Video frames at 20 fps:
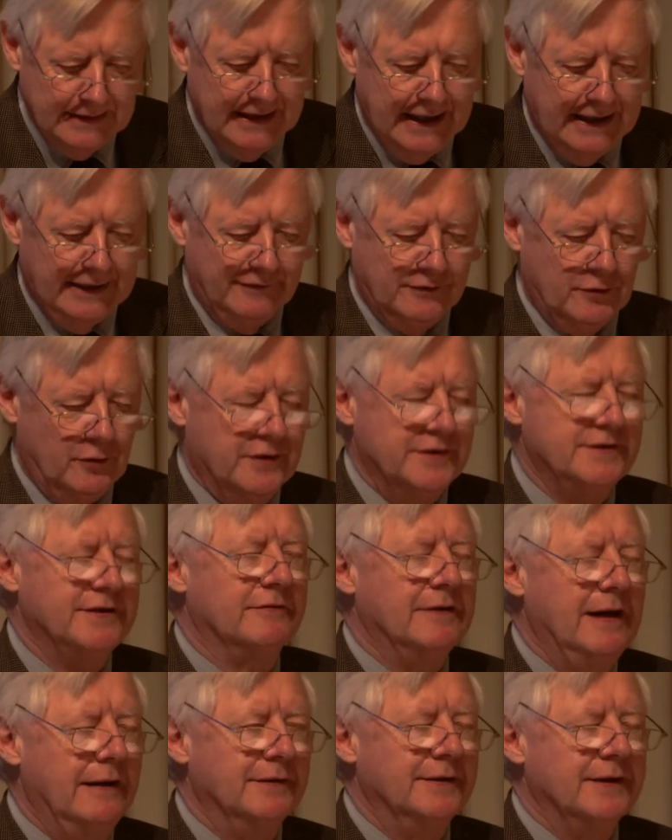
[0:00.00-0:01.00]
And of course,
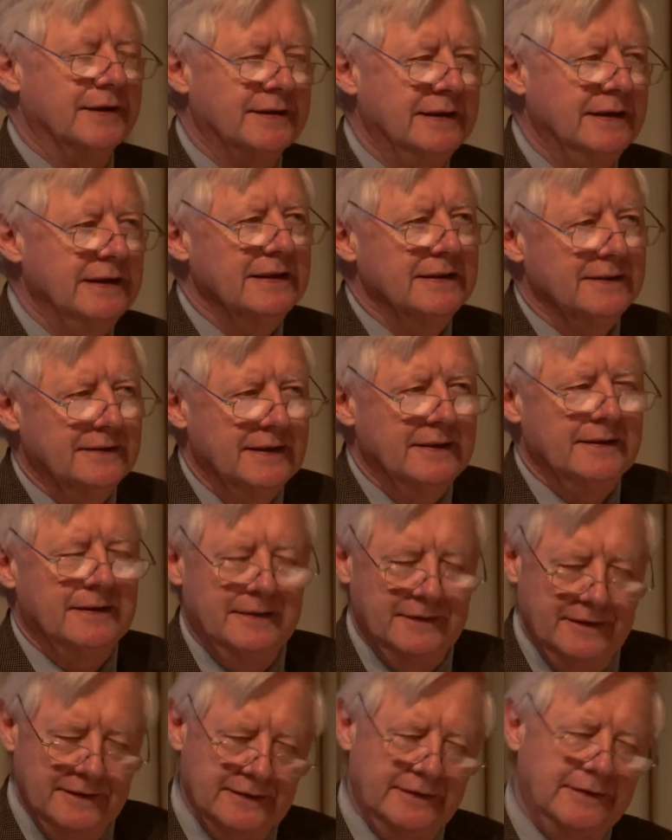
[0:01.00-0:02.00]
around it,
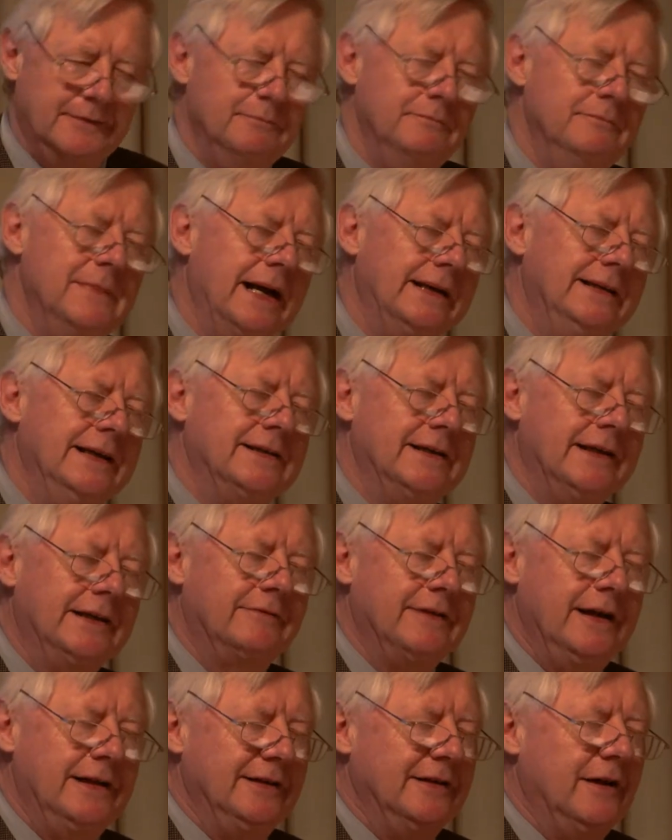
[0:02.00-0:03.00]
magnetic
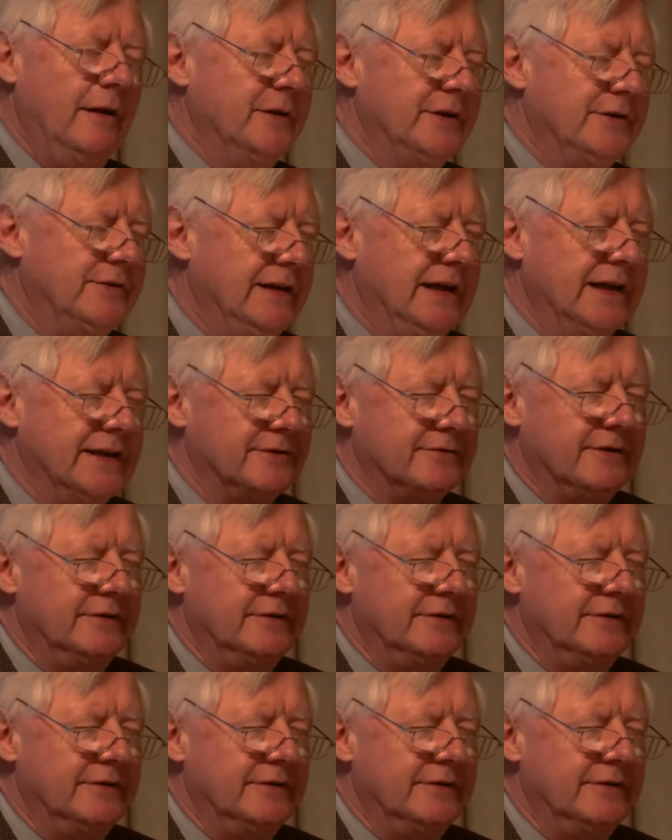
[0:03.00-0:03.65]
radiometry has